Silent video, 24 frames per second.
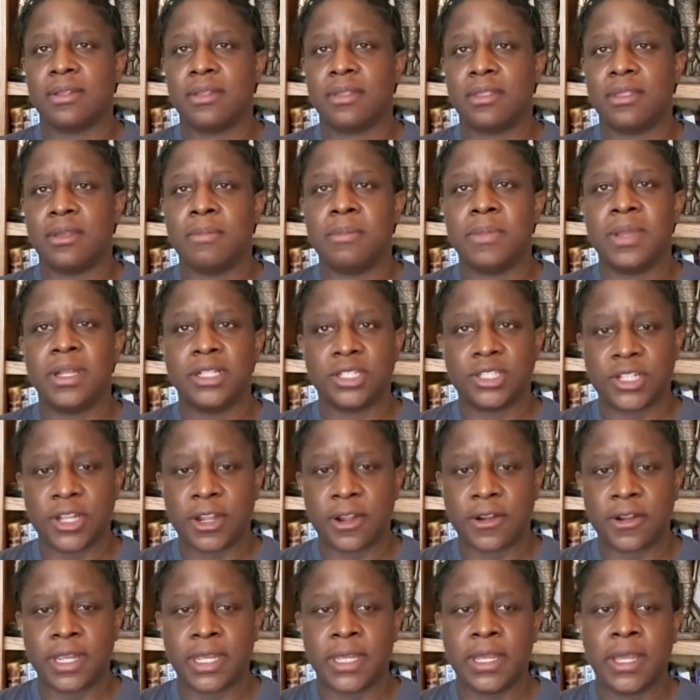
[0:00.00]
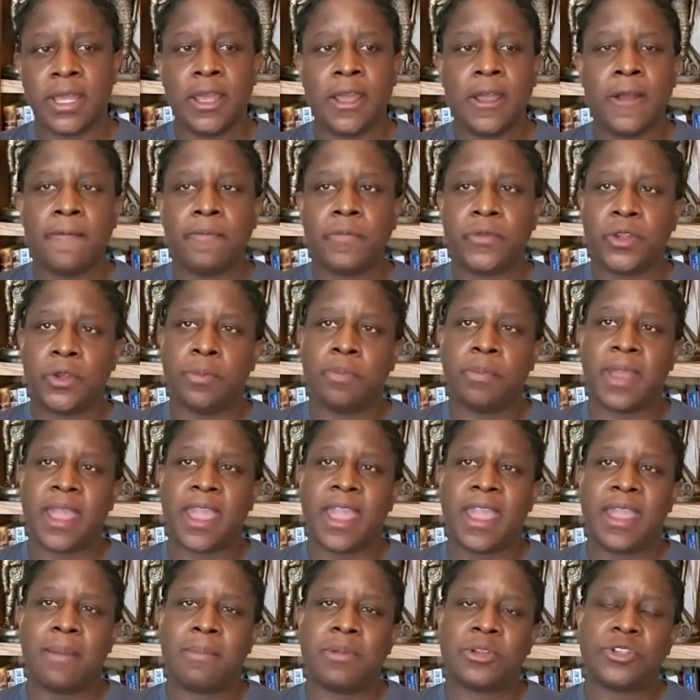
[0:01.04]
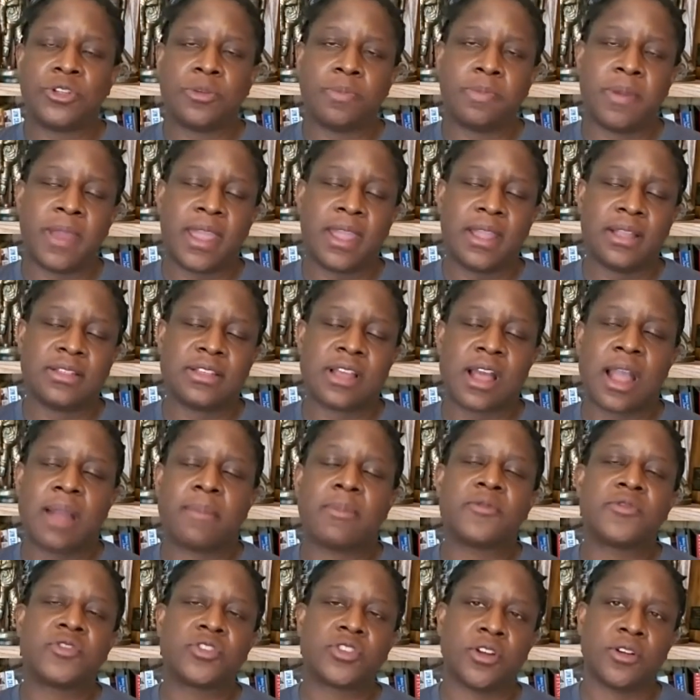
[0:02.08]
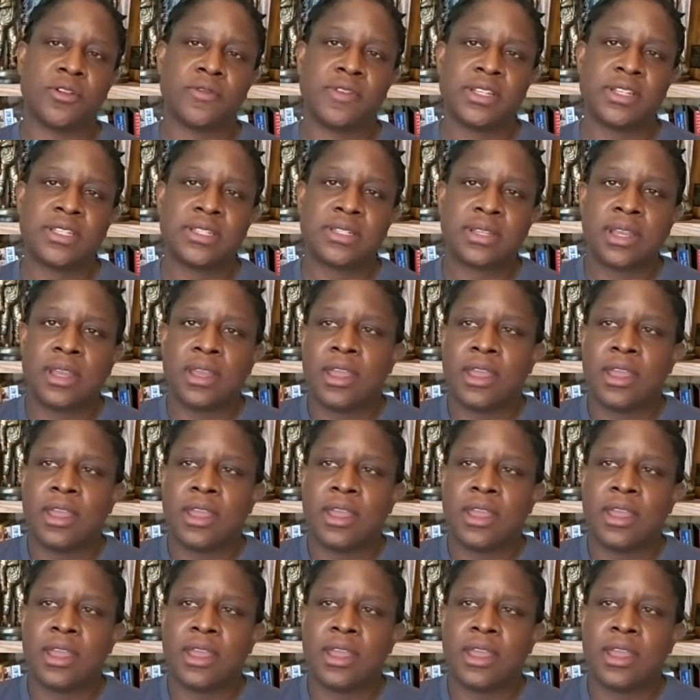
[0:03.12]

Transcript: The military, you pay, but you pay in time of service.